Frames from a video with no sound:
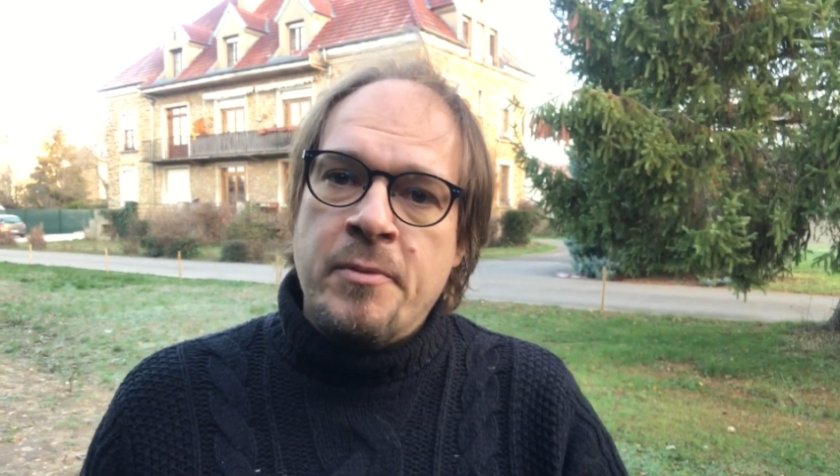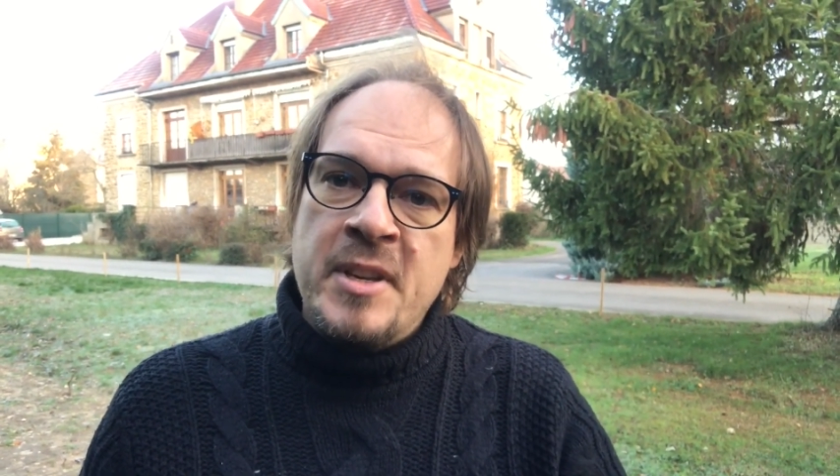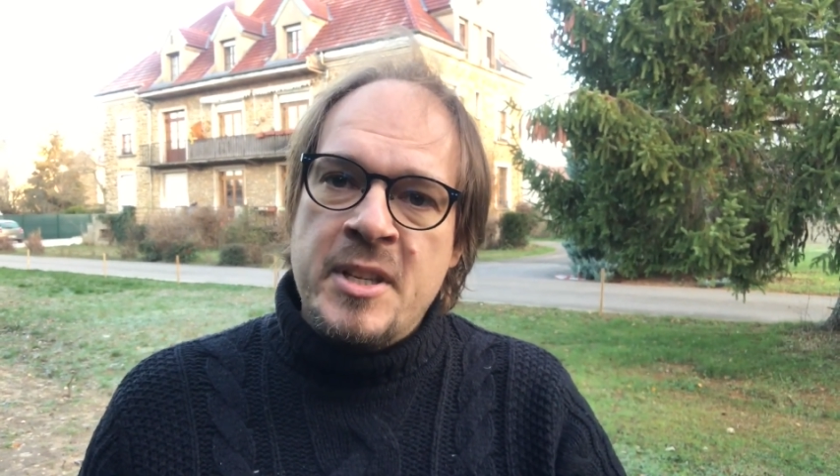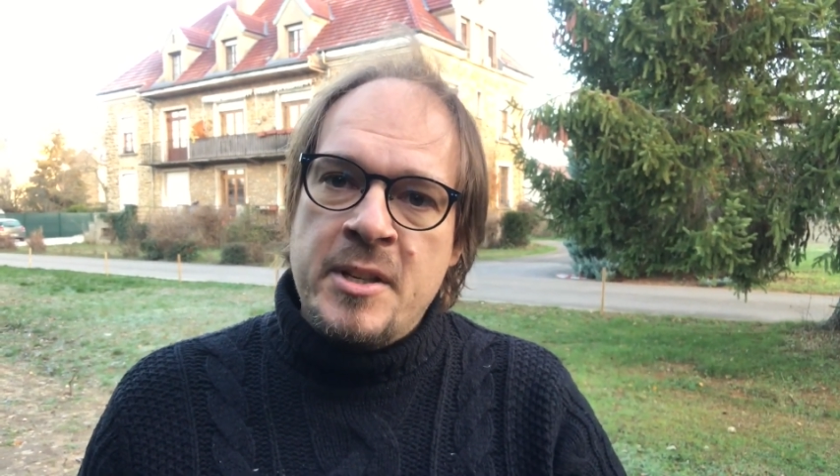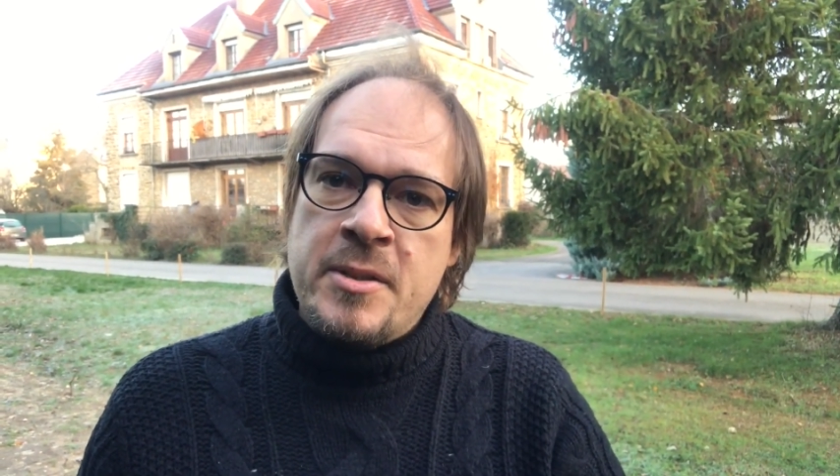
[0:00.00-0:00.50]

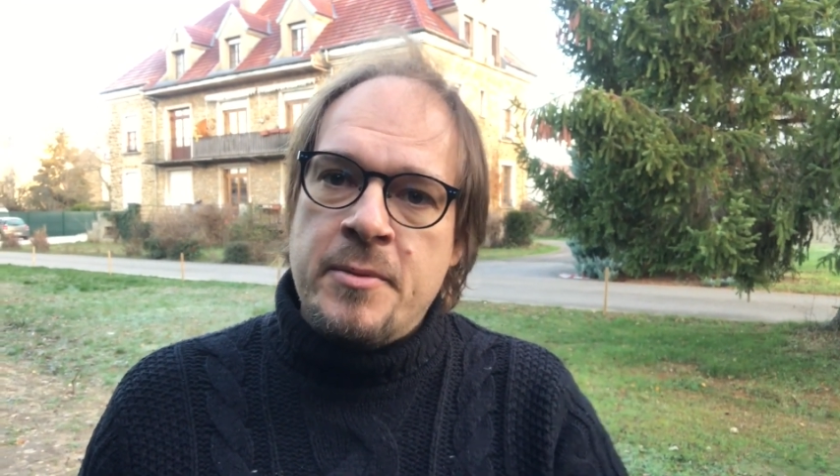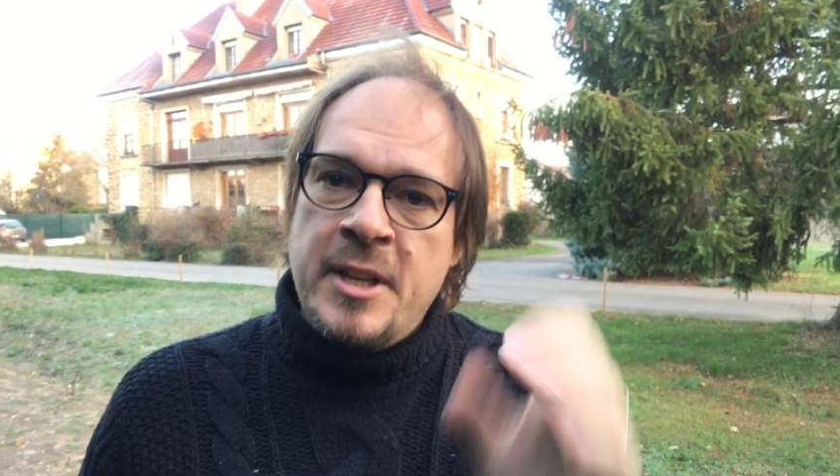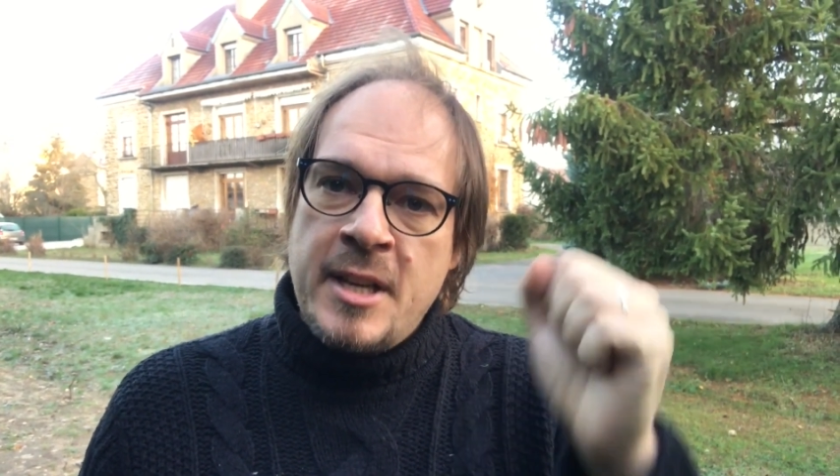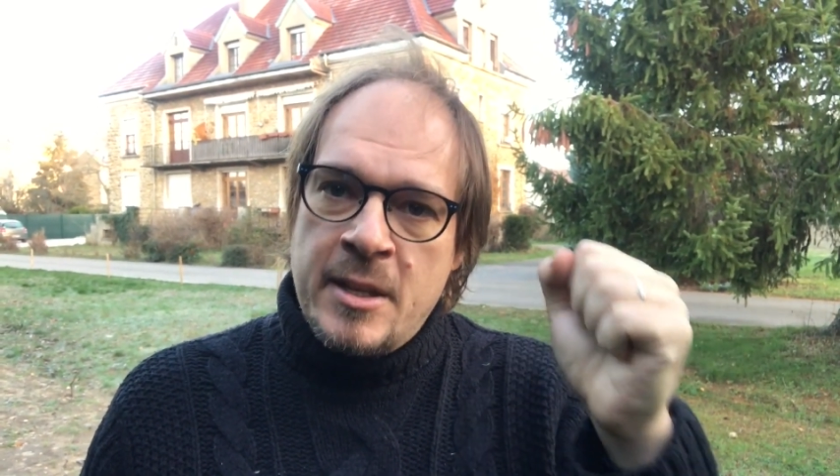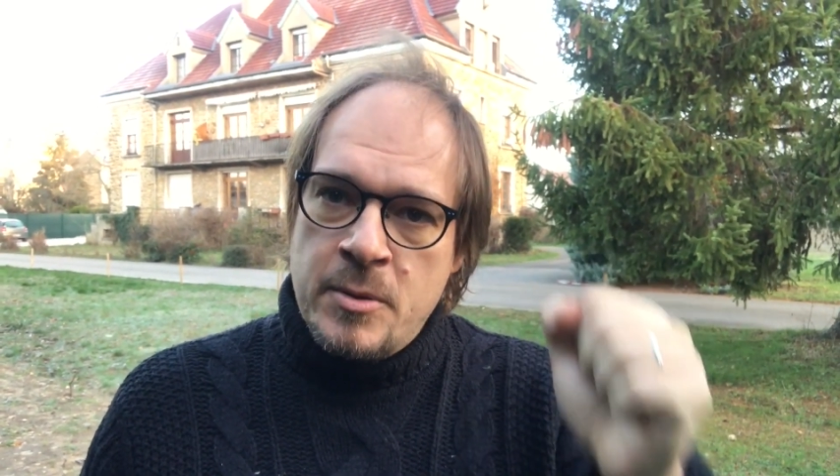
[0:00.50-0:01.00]
register
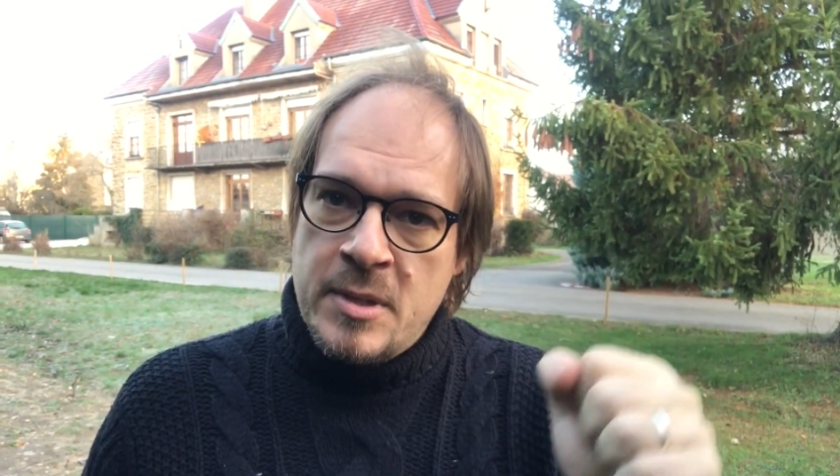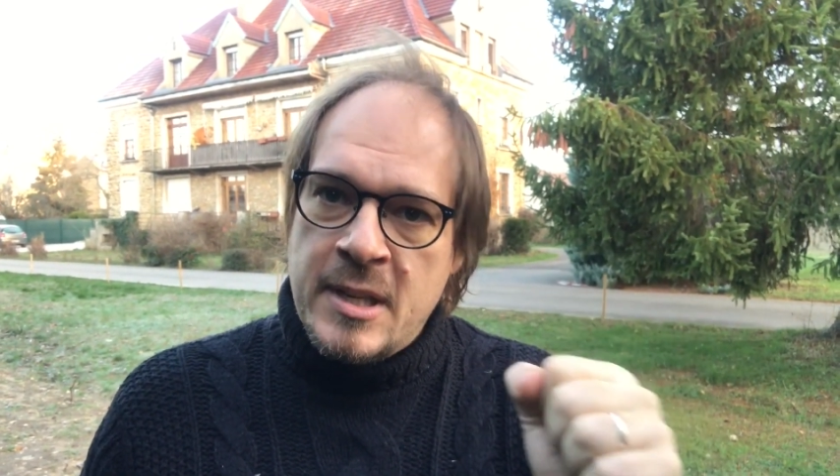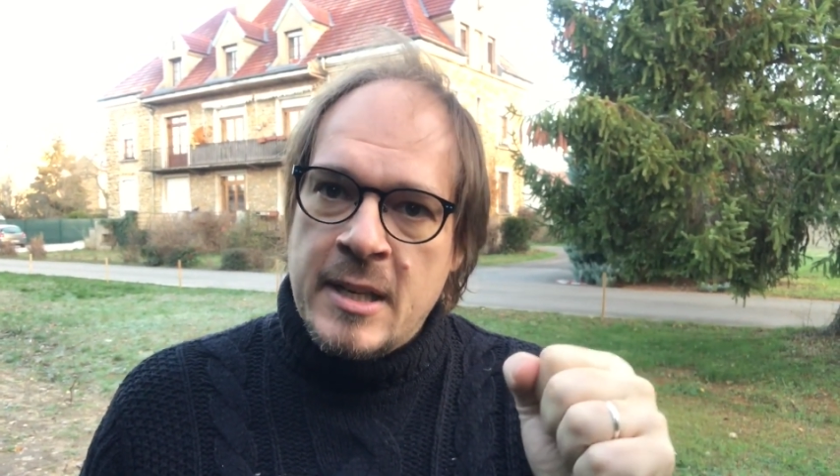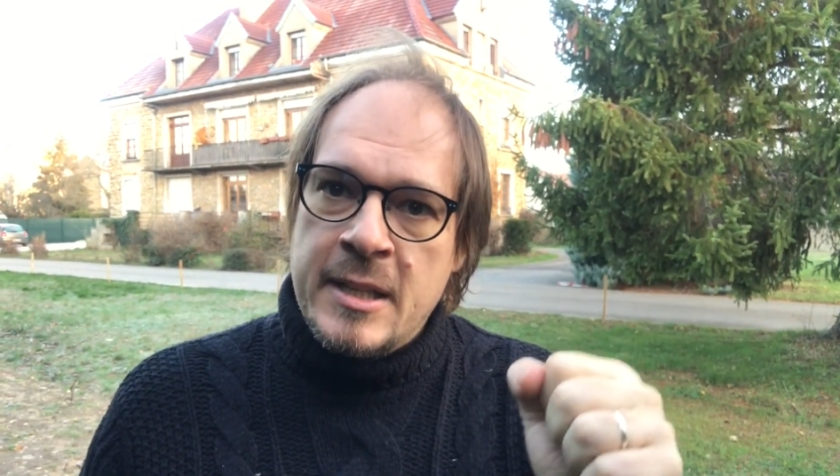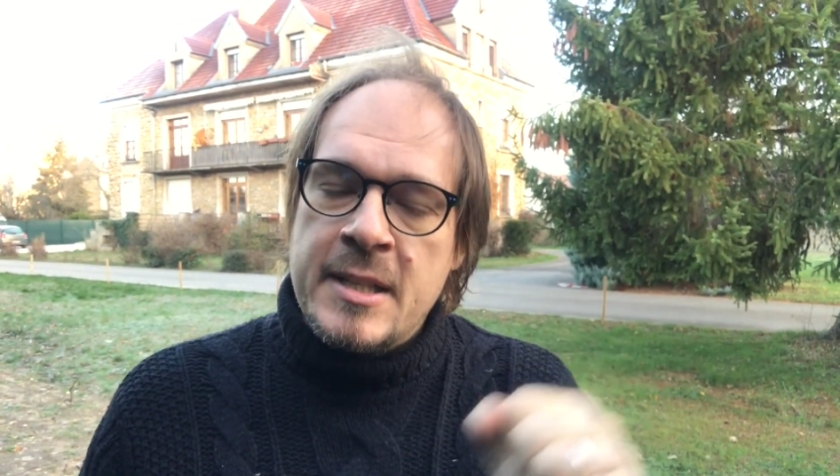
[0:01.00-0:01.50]
it and to
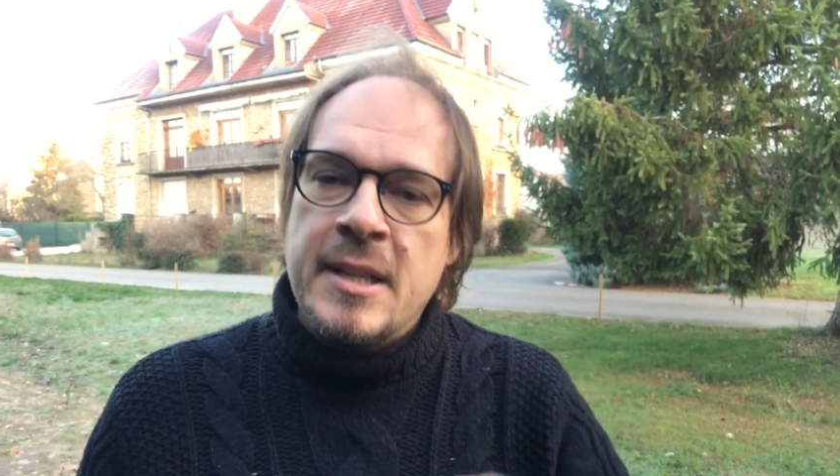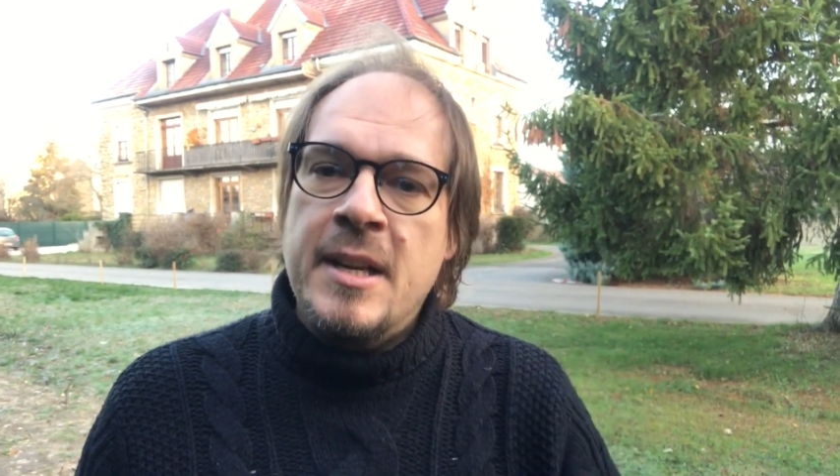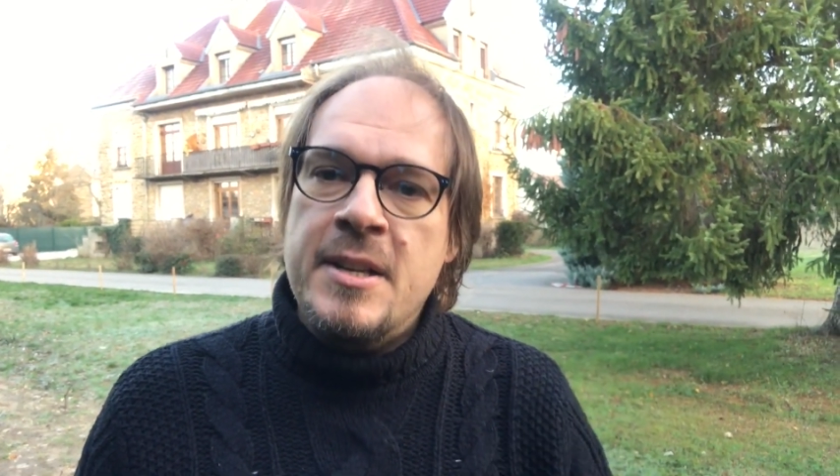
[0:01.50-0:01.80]
seal it.